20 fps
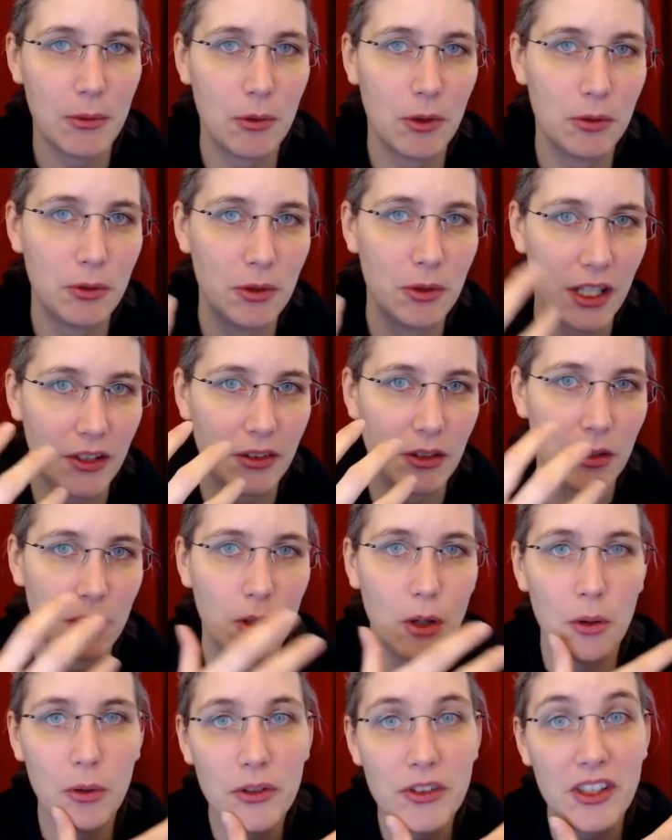who does not
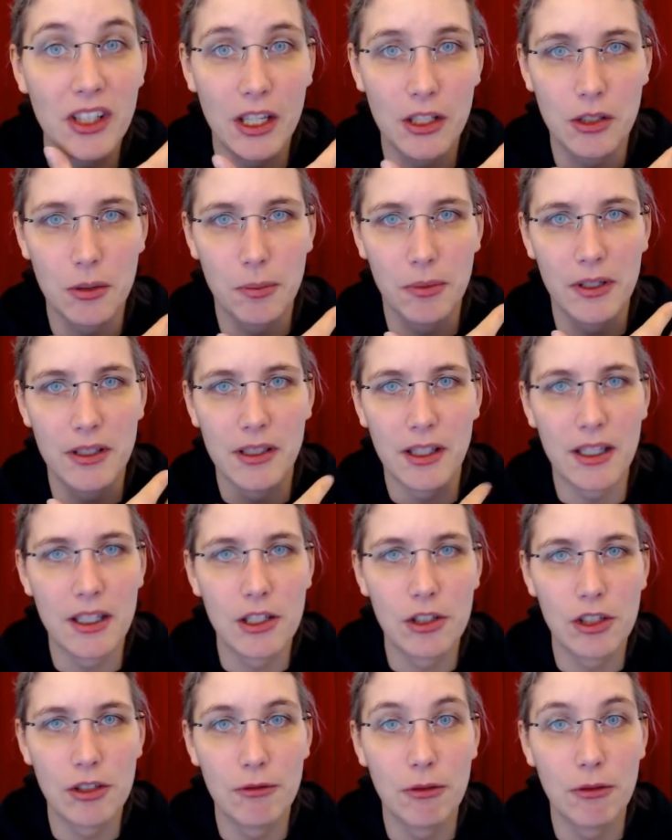own such a printer e.g.